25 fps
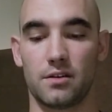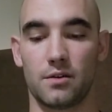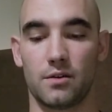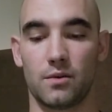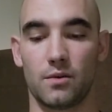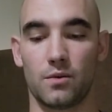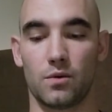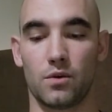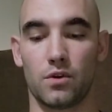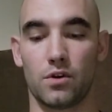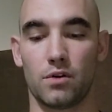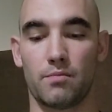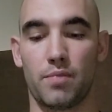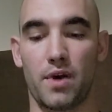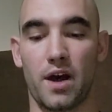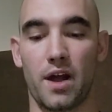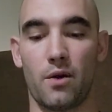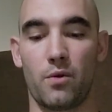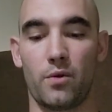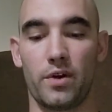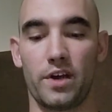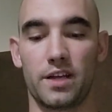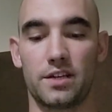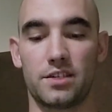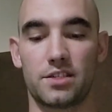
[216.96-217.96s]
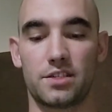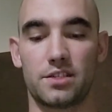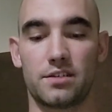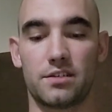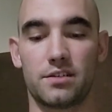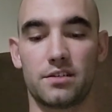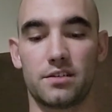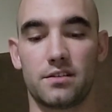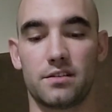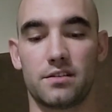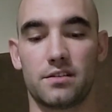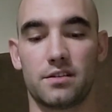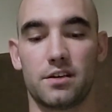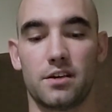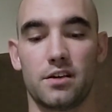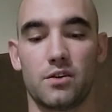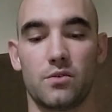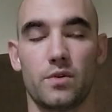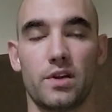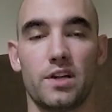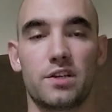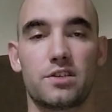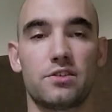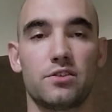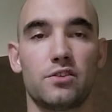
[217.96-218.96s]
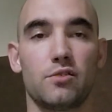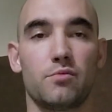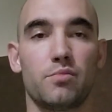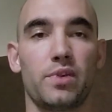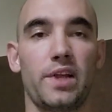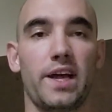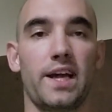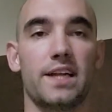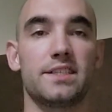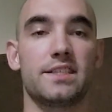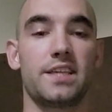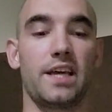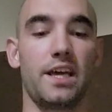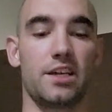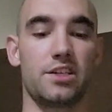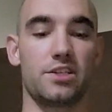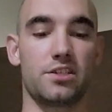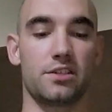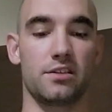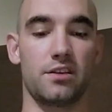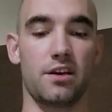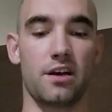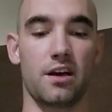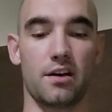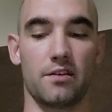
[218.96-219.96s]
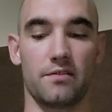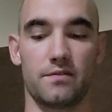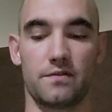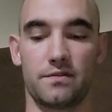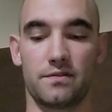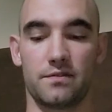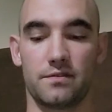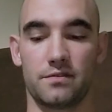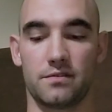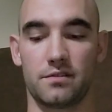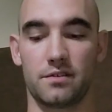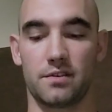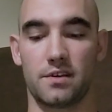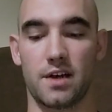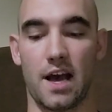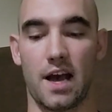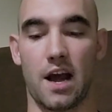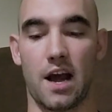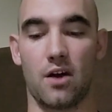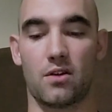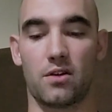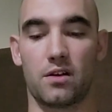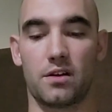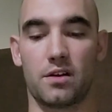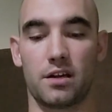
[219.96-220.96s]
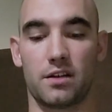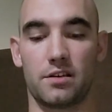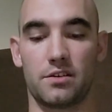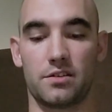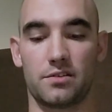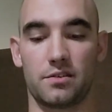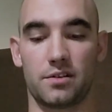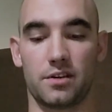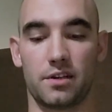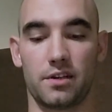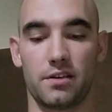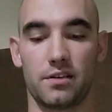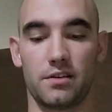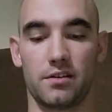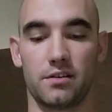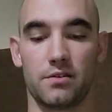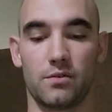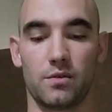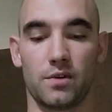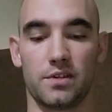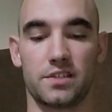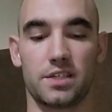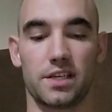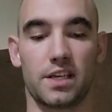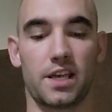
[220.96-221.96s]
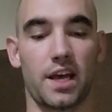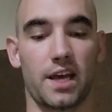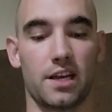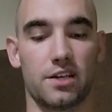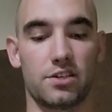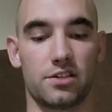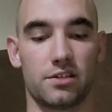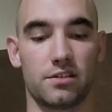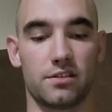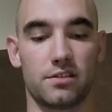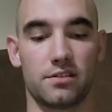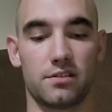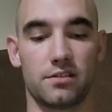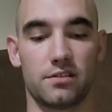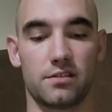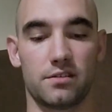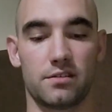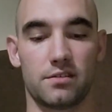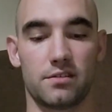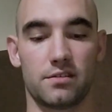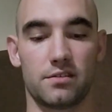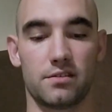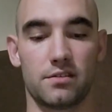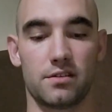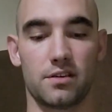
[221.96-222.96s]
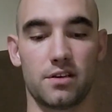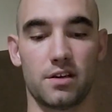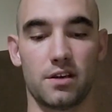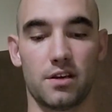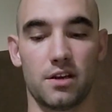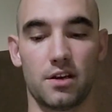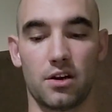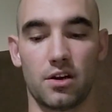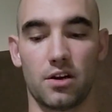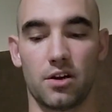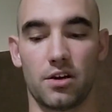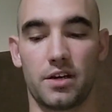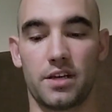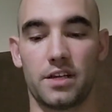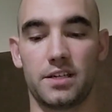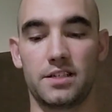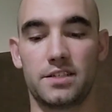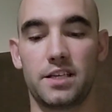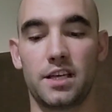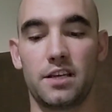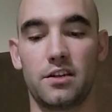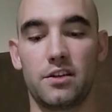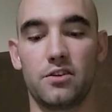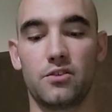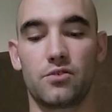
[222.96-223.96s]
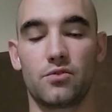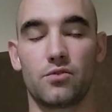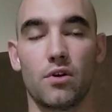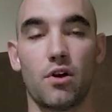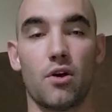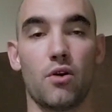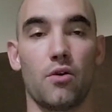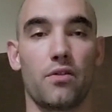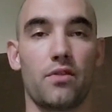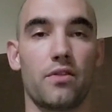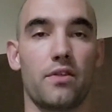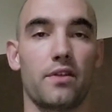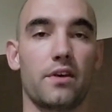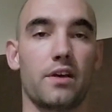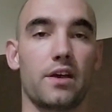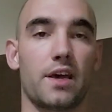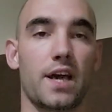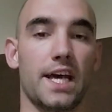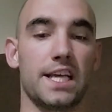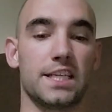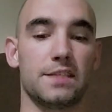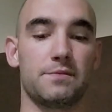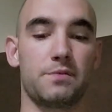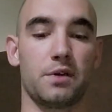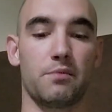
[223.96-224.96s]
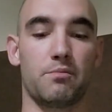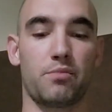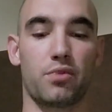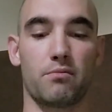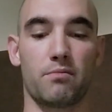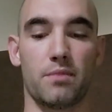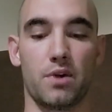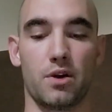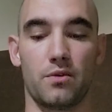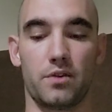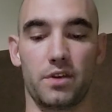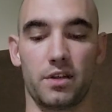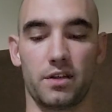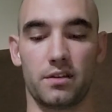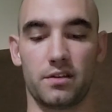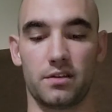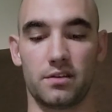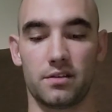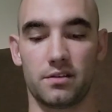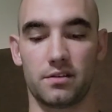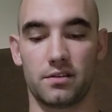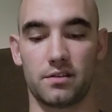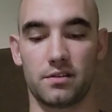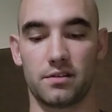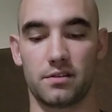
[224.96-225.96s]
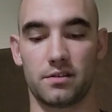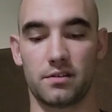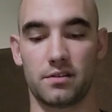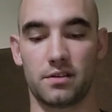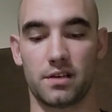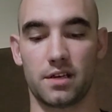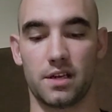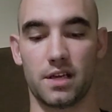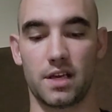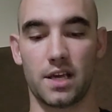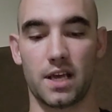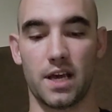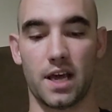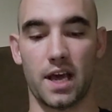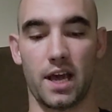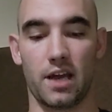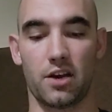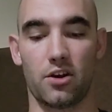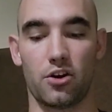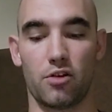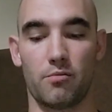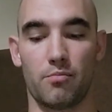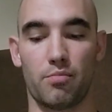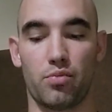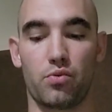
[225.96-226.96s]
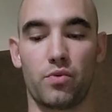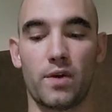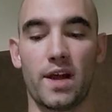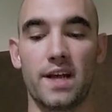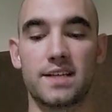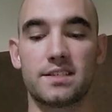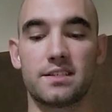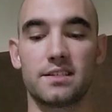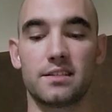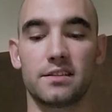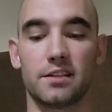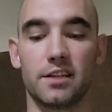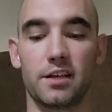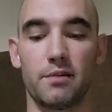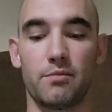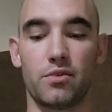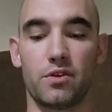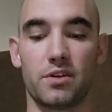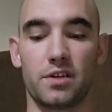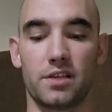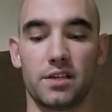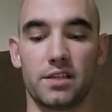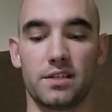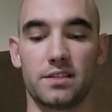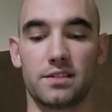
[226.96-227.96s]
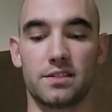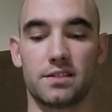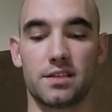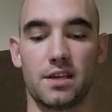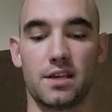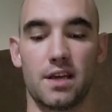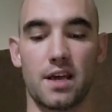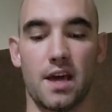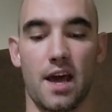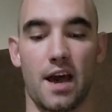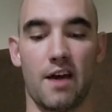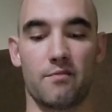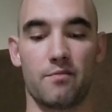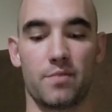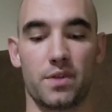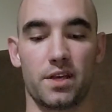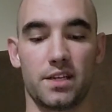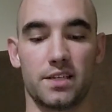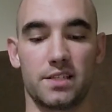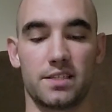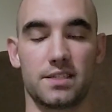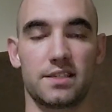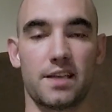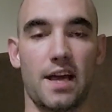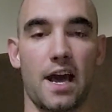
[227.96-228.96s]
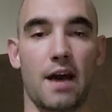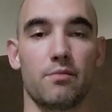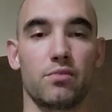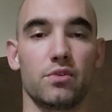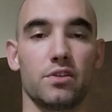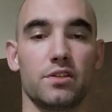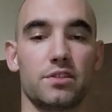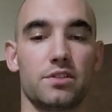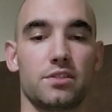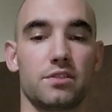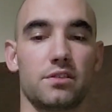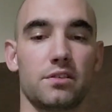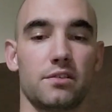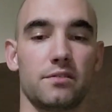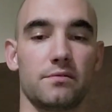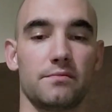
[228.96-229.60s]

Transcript: were by which the original plantation of our country was occasioned. Her continued growth has been promoted, and her present liberties have been established."